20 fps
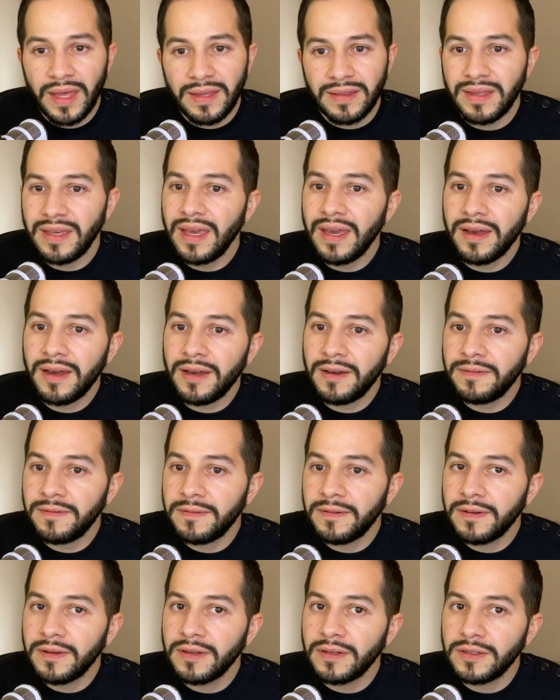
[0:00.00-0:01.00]
They
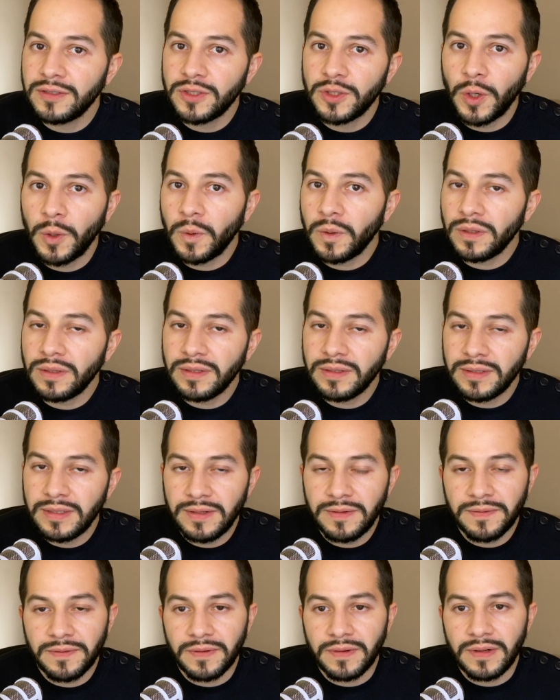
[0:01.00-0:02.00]
have total
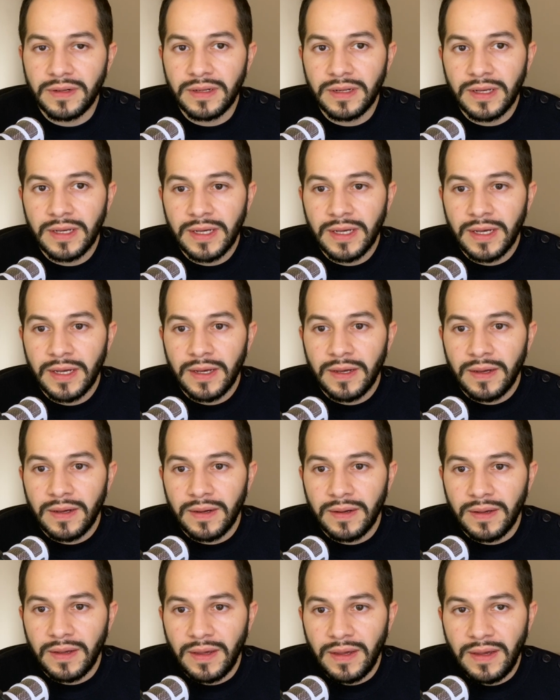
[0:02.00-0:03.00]
different
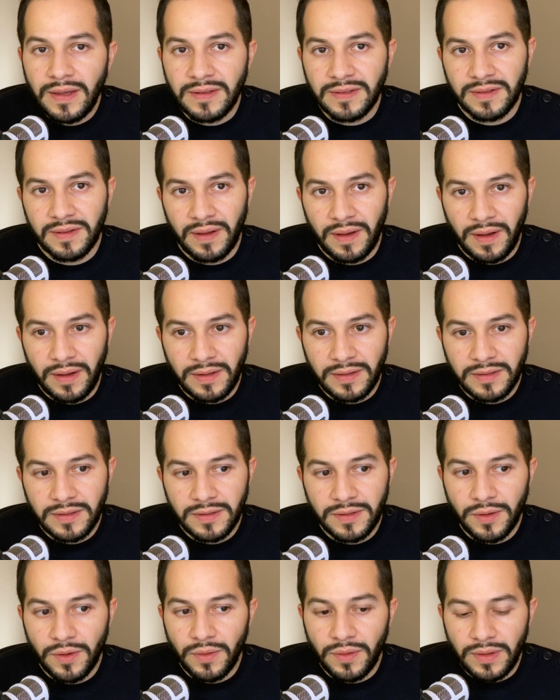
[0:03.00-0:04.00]
insights.
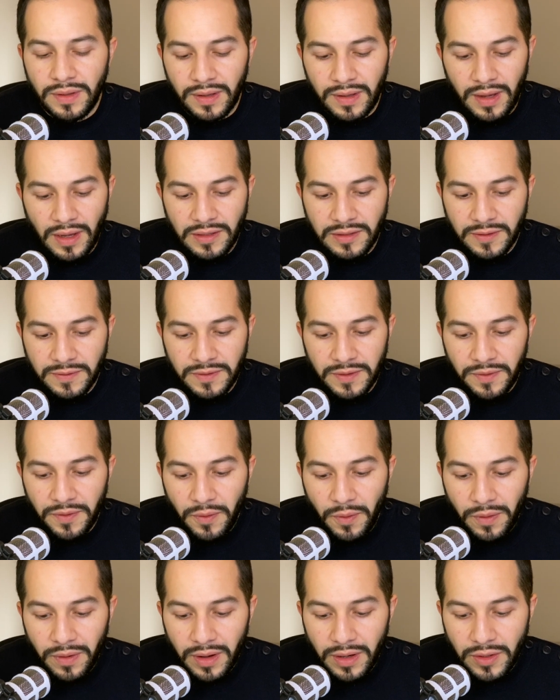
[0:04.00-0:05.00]
So in the case of
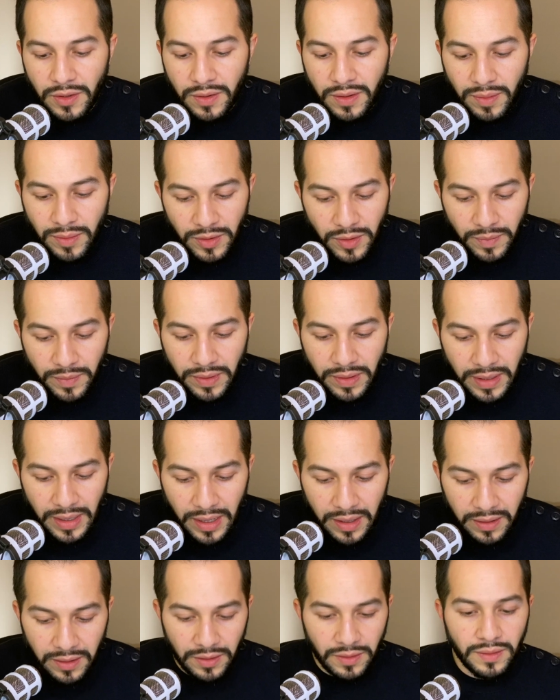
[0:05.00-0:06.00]
Sephora, you may
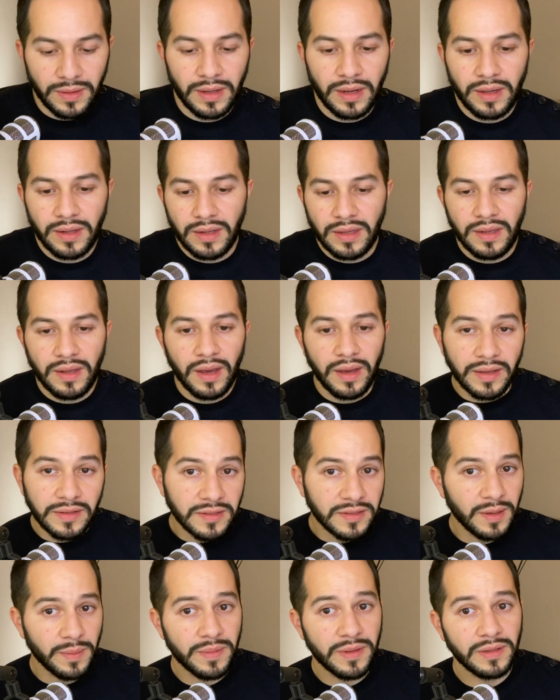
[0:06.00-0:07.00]
argue that it
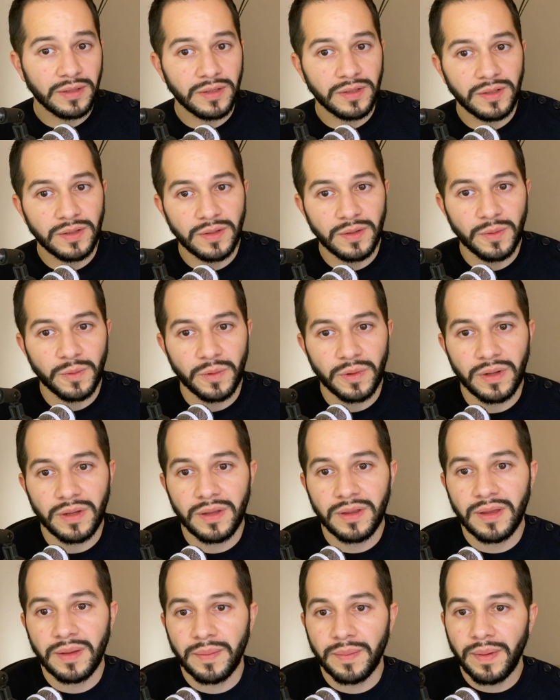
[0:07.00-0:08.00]
has something to do
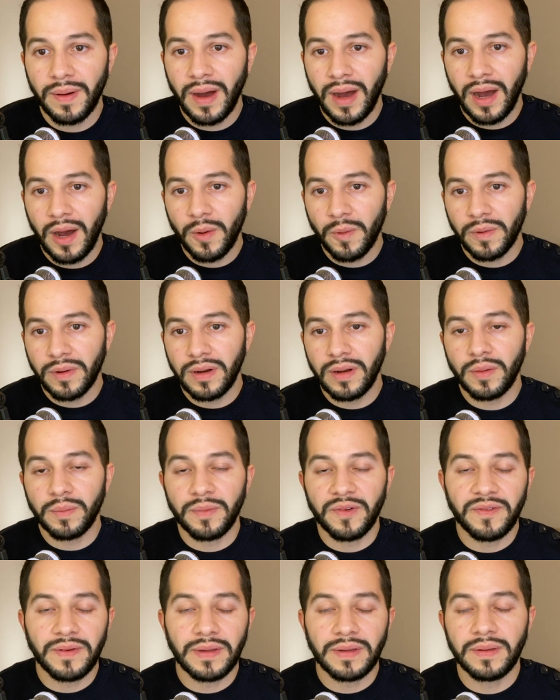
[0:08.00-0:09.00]
with
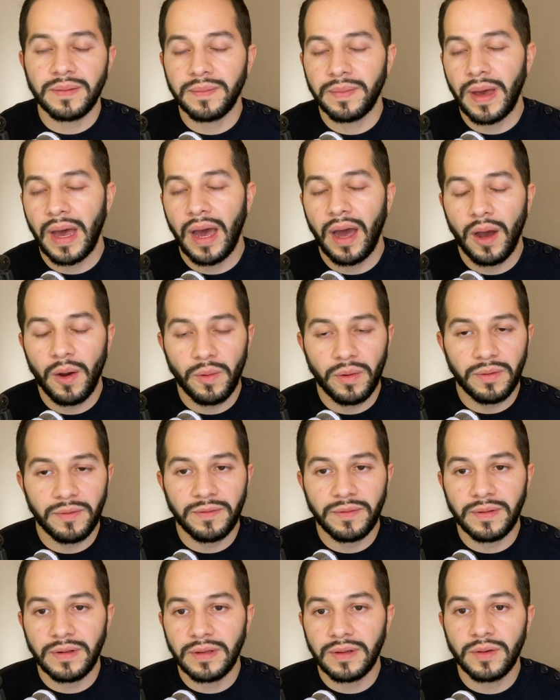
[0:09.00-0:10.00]
empowering, feeling empowered,
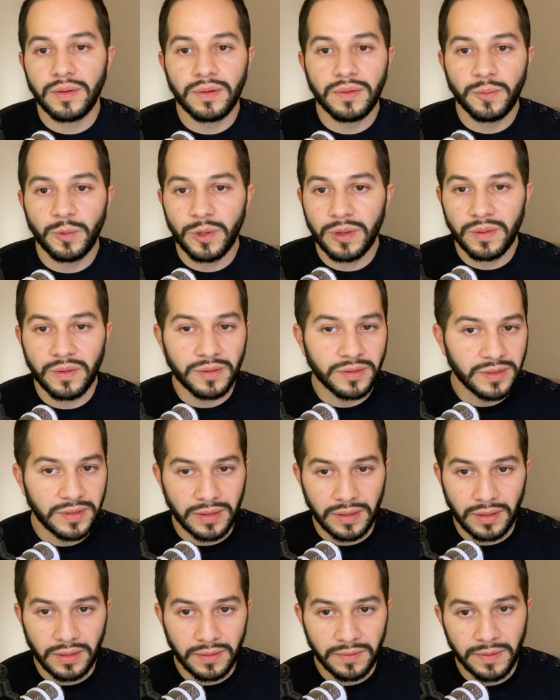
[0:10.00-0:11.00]
feeling good with
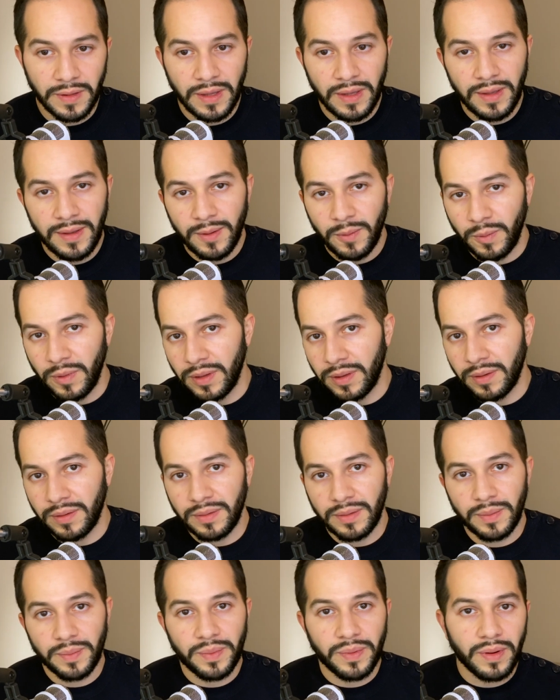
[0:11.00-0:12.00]
yourself, with
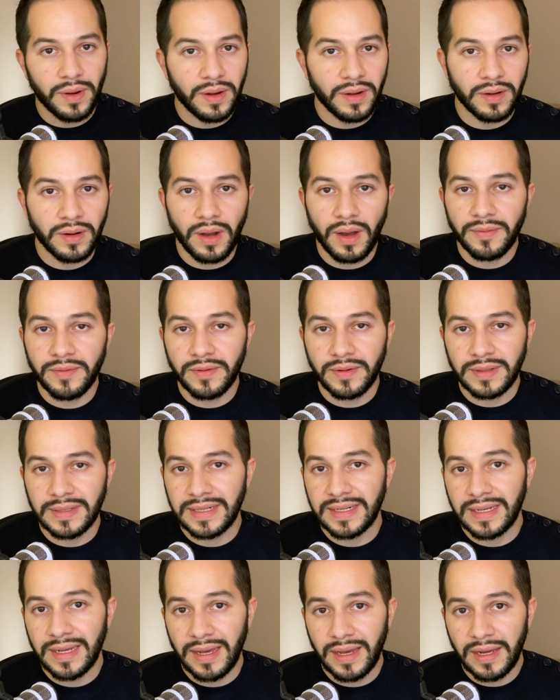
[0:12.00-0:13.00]
all the product offering
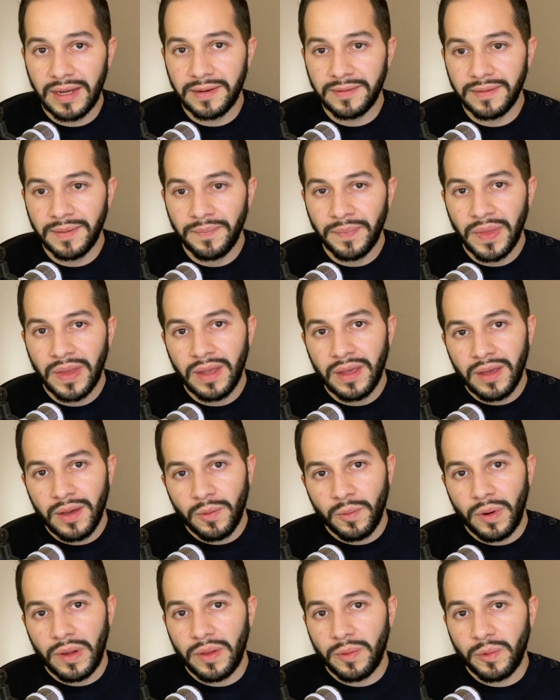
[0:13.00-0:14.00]
that they have.
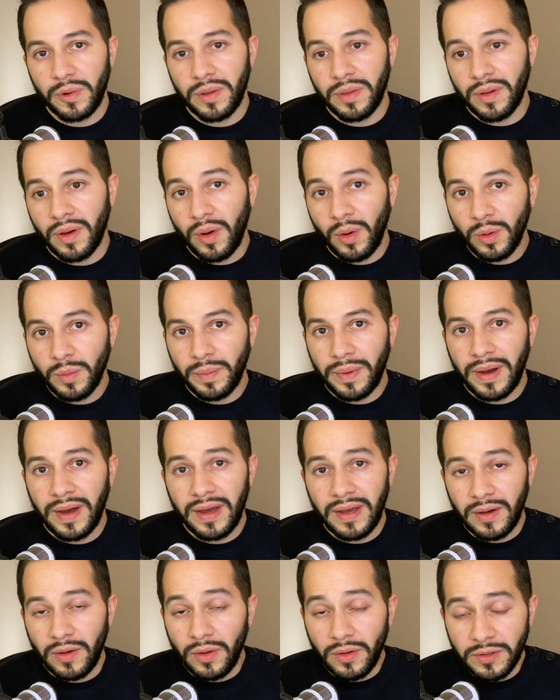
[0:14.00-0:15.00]
Whether with
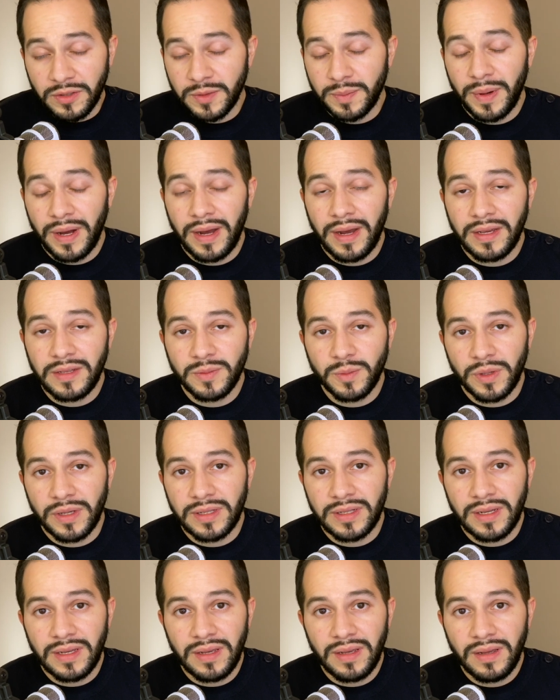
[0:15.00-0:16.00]
Allspice,
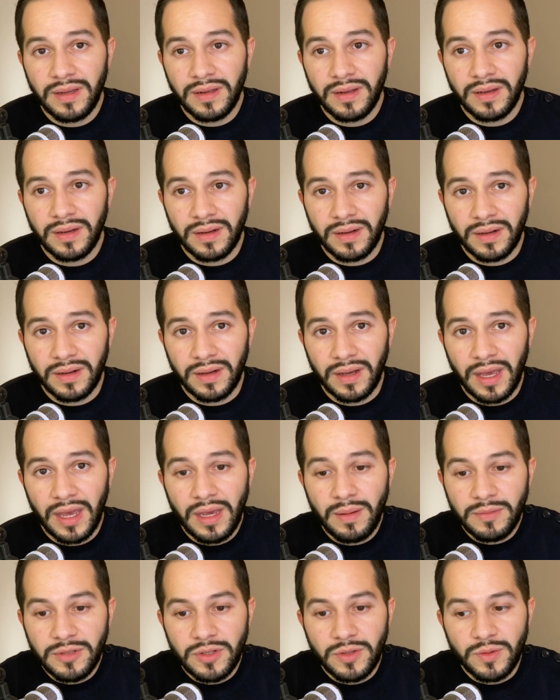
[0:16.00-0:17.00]
what they
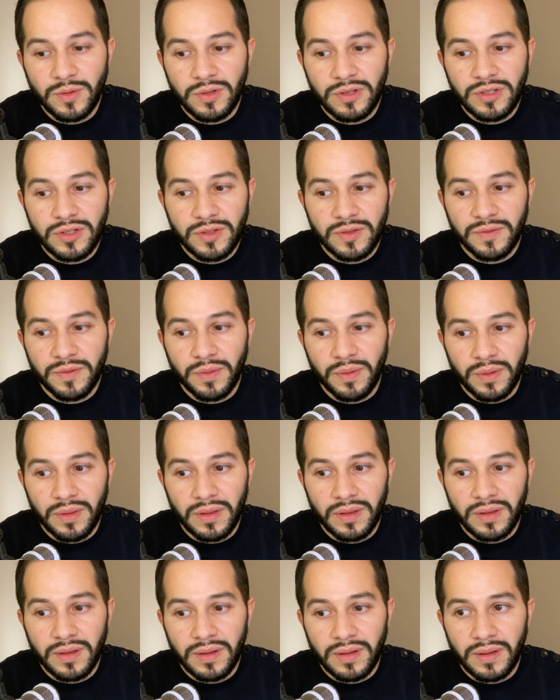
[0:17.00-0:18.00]
aim to is for
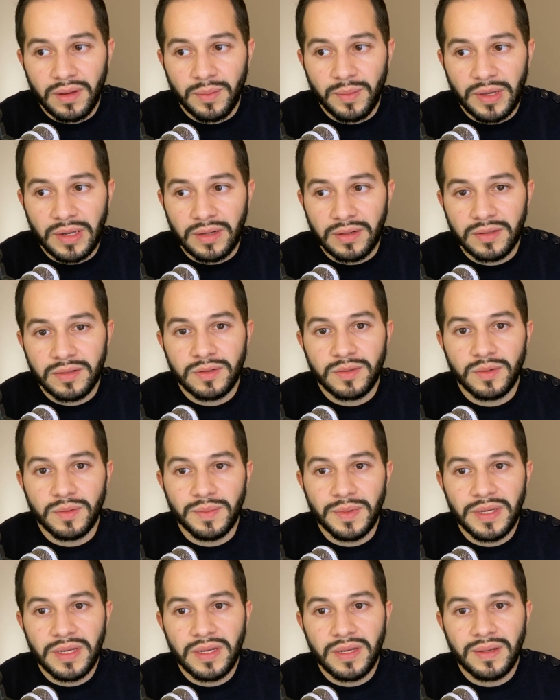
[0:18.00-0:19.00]

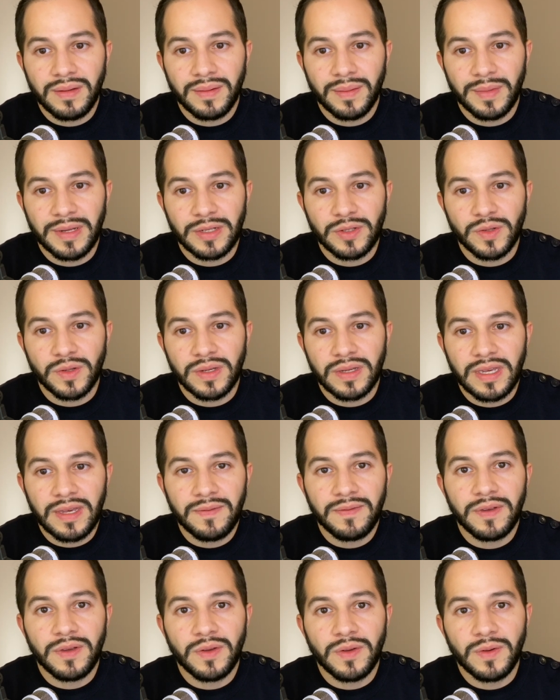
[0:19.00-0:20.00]
to
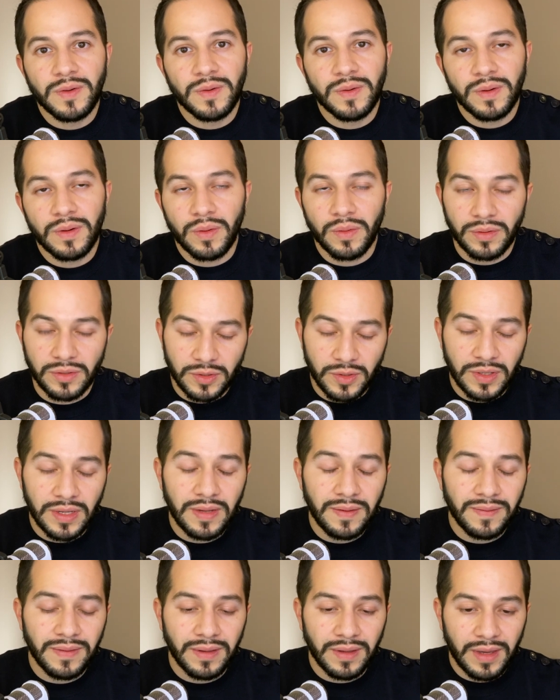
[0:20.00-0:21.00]
give you or to
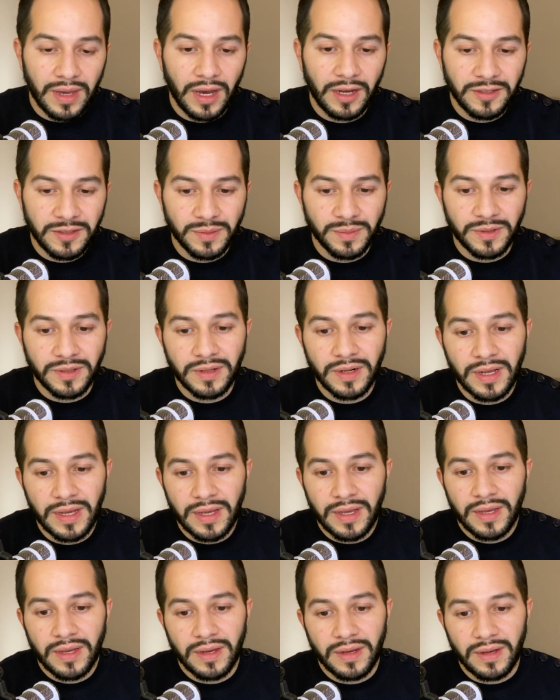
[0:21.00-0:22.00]
give the customer
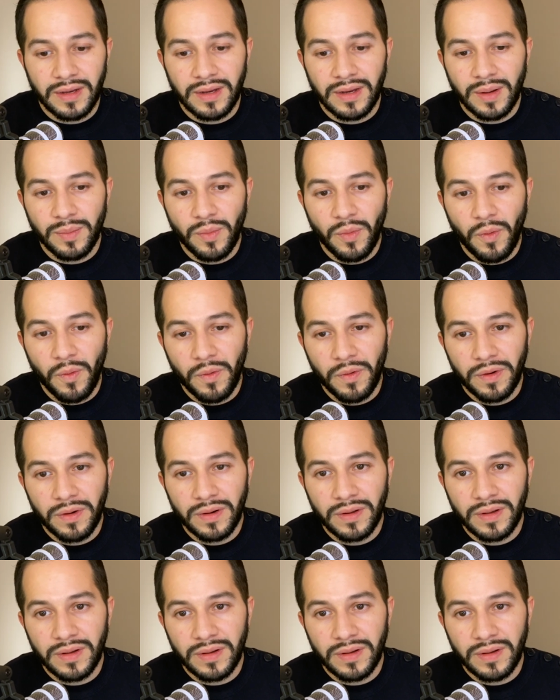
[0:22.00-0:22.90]
a more